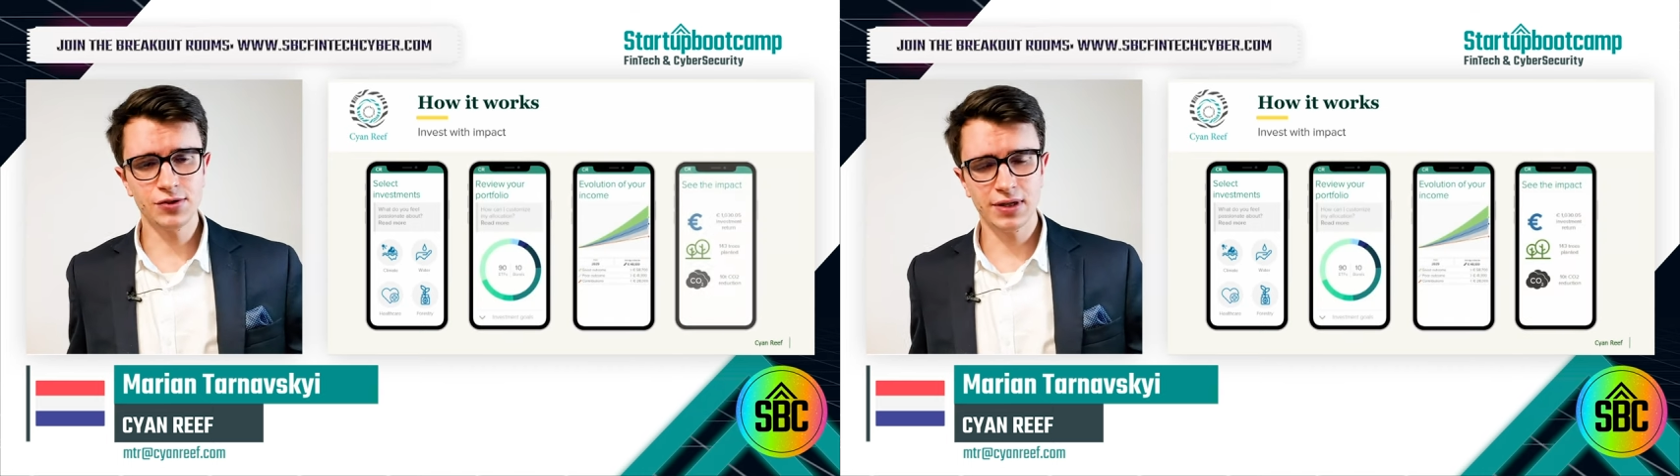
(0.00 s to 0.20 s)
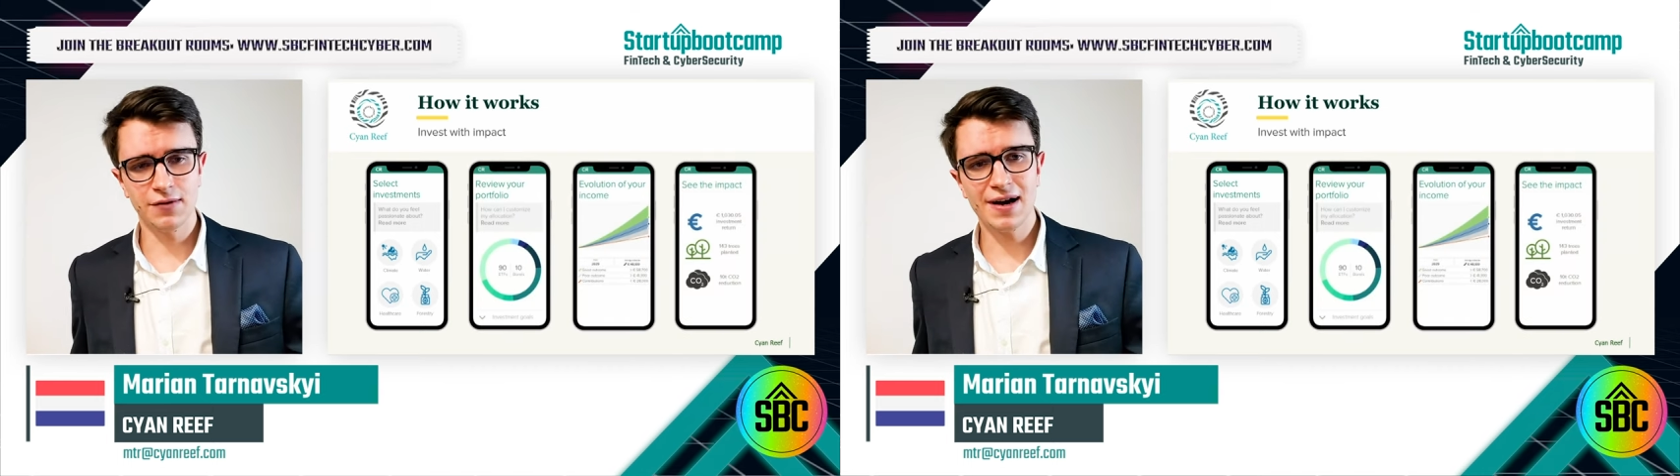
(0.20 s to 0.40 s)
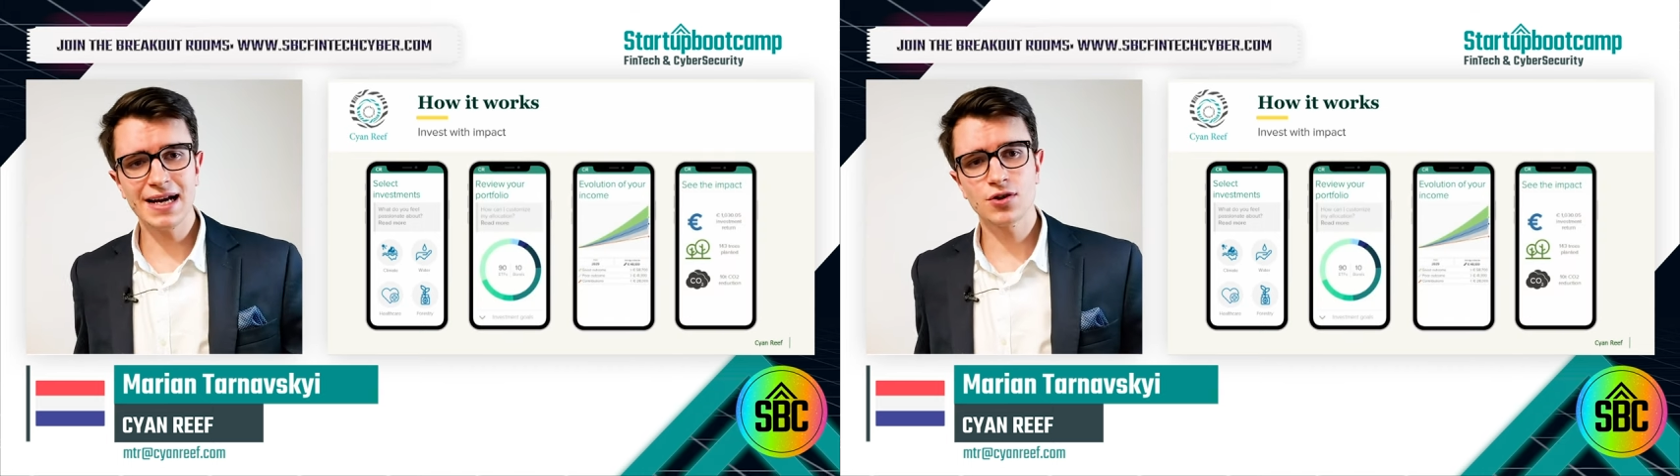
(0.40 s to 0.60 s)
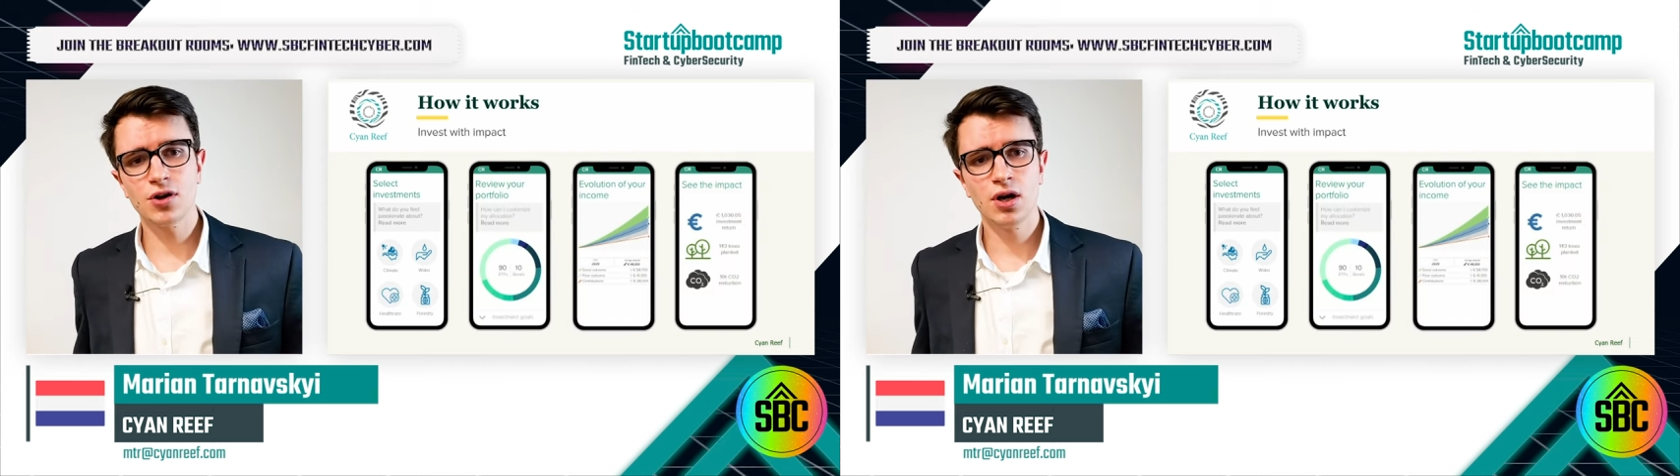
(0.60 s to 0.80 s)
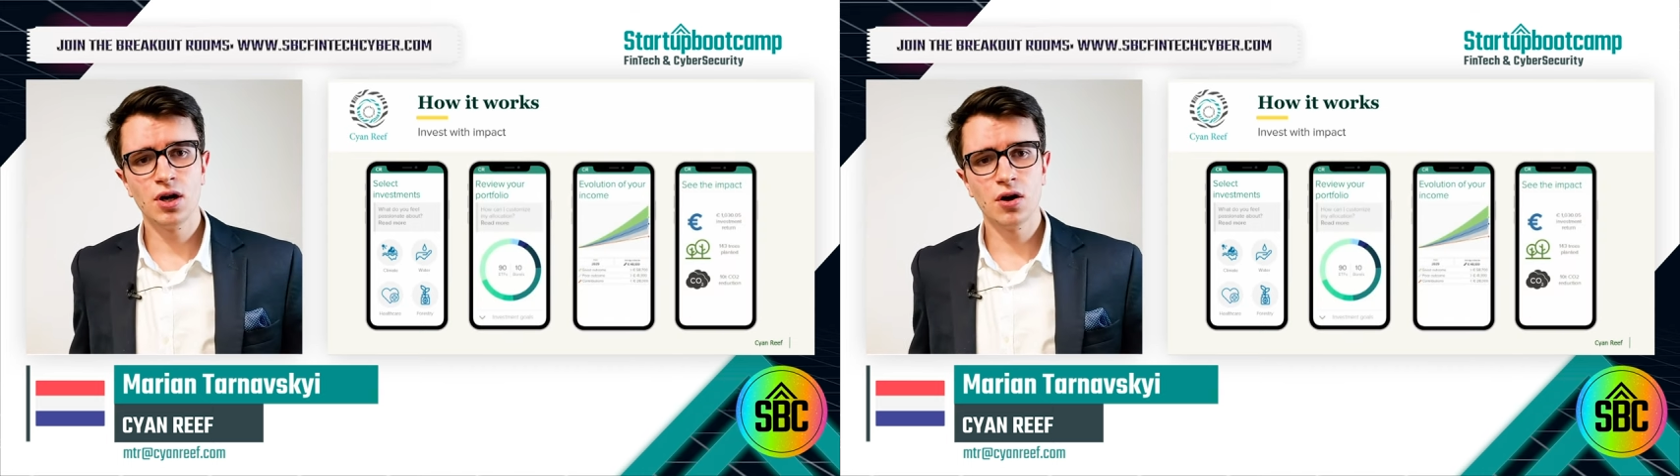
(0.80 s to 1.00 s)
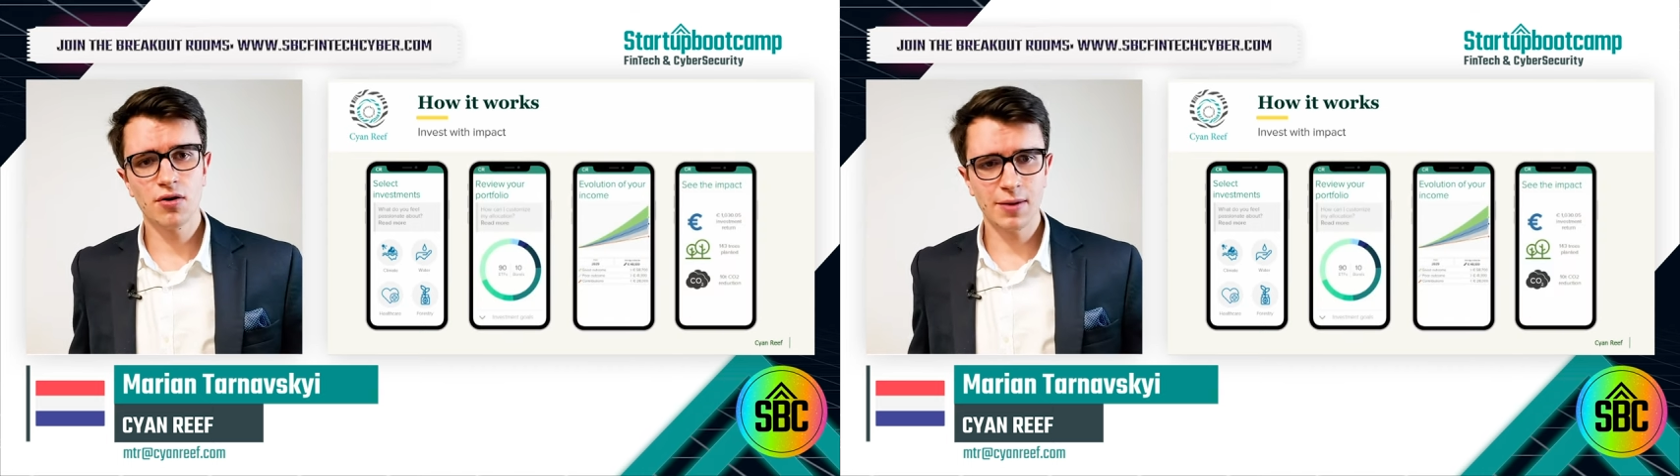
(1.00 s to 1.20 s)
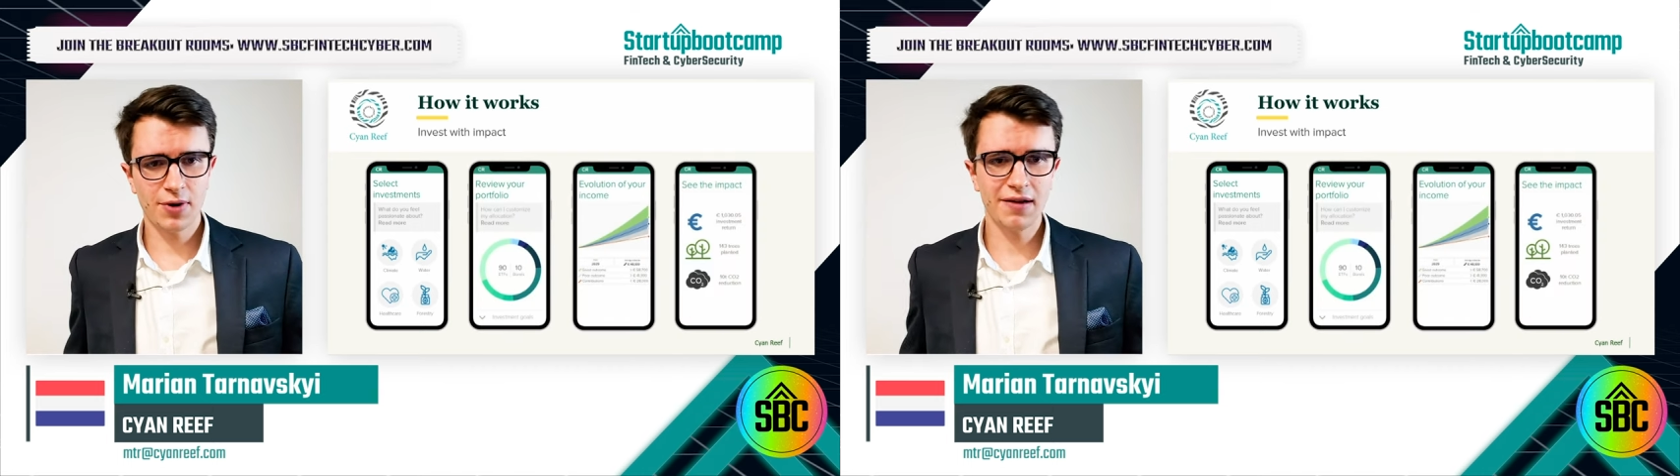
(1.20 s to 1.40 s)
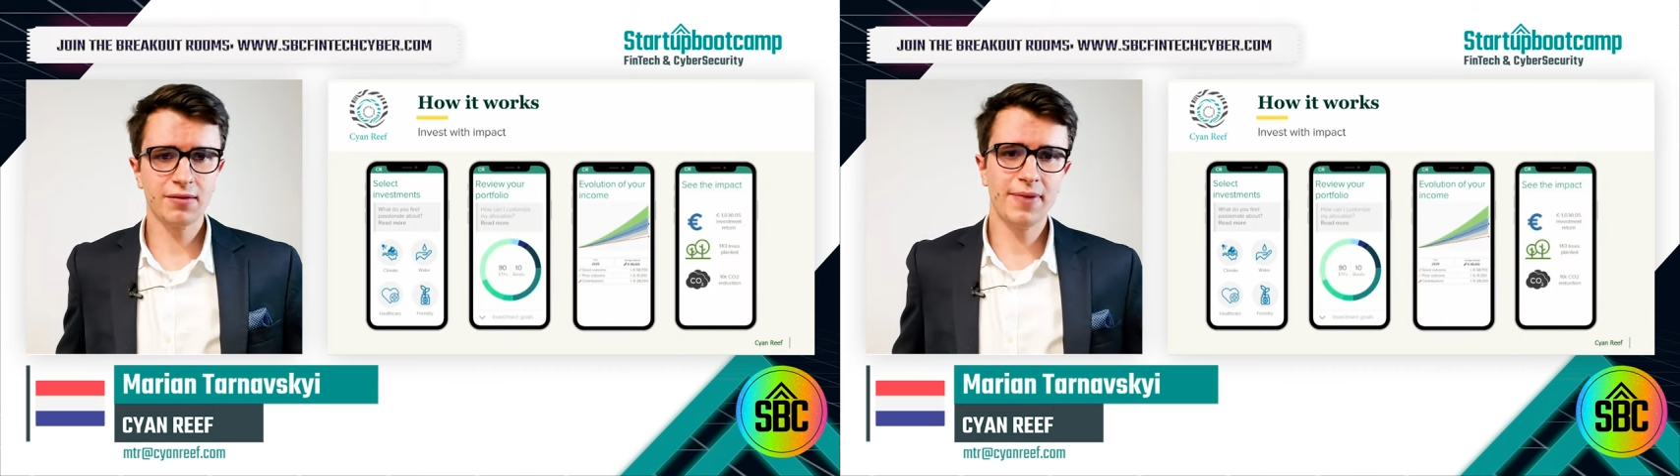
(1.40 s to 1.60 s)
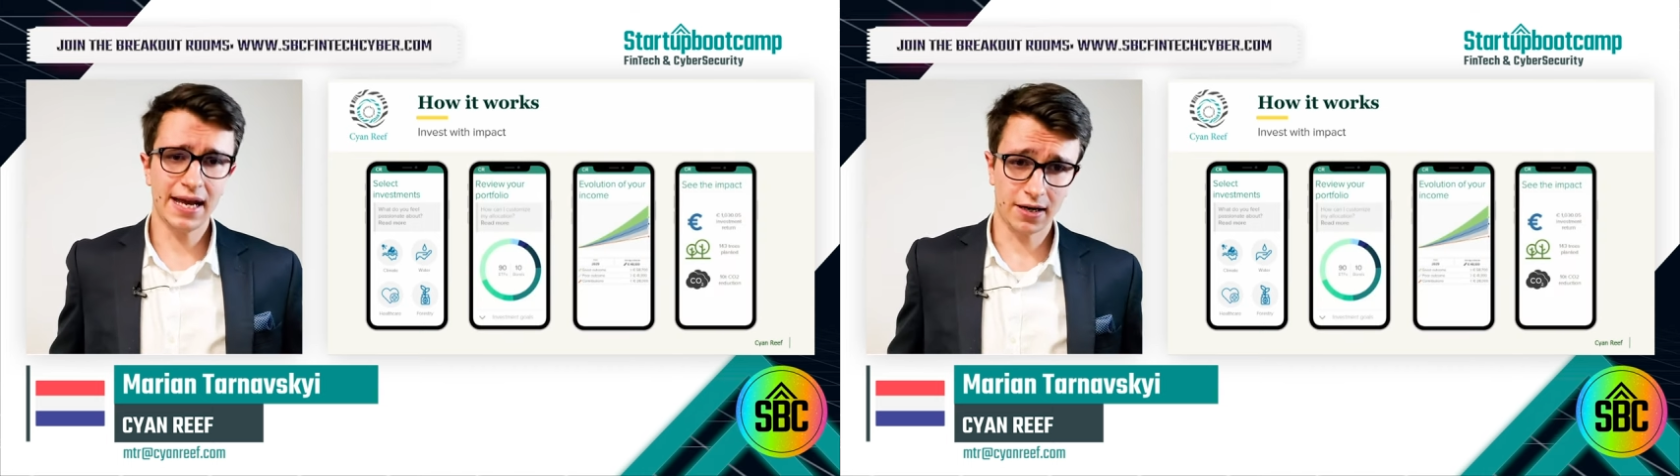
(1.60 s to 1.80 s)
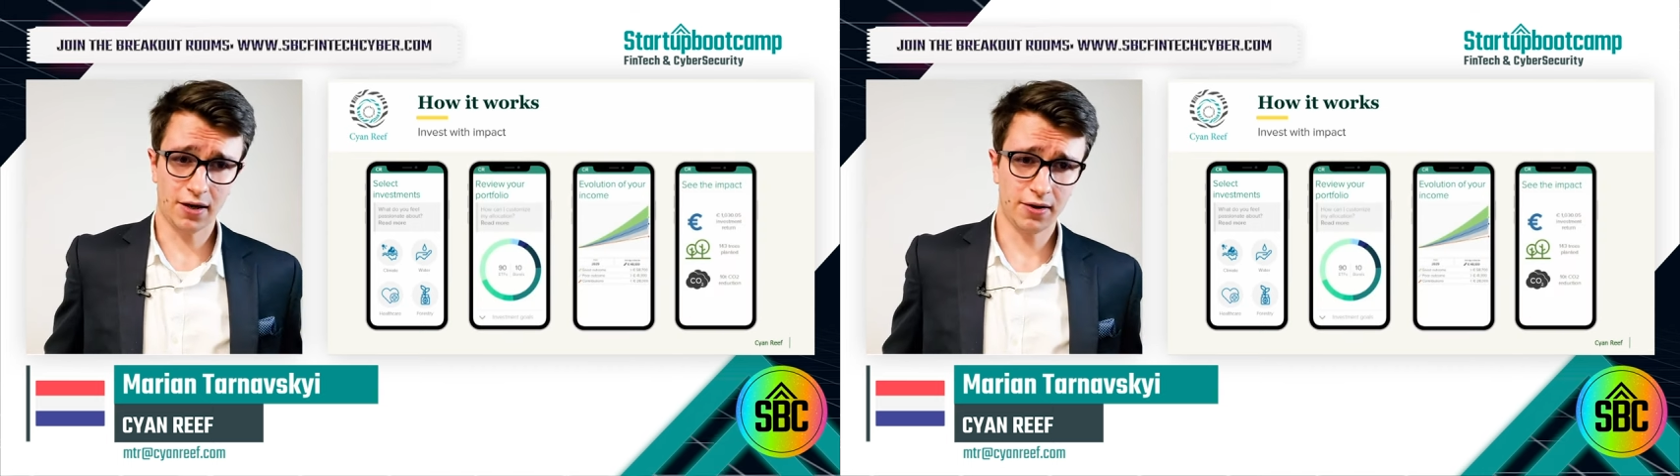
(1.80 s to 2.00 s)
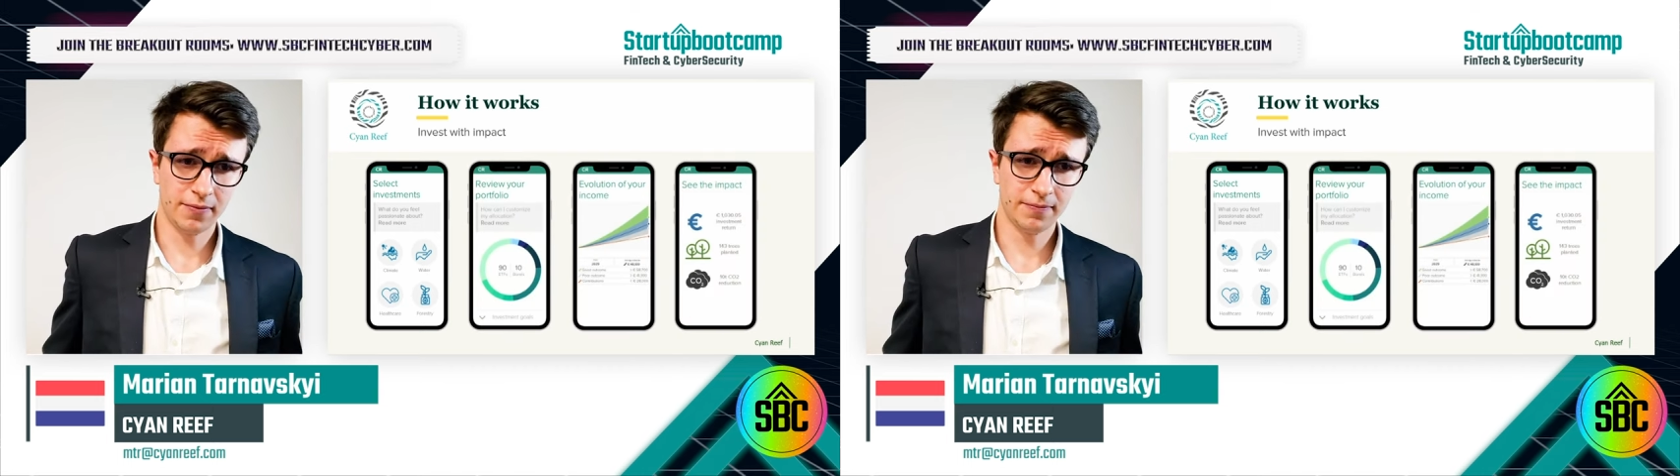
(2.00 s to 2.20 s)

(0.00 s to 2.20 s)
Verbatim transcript: advisor or a private banker.